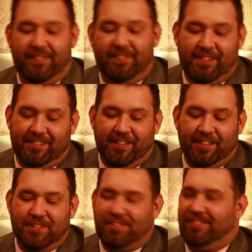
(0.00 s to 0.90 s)
the
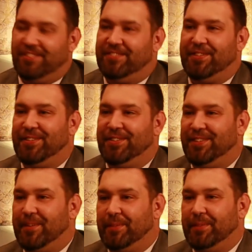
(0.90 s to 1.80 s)
sun just turns a
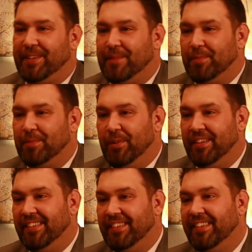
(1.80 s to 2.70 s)
couple times more,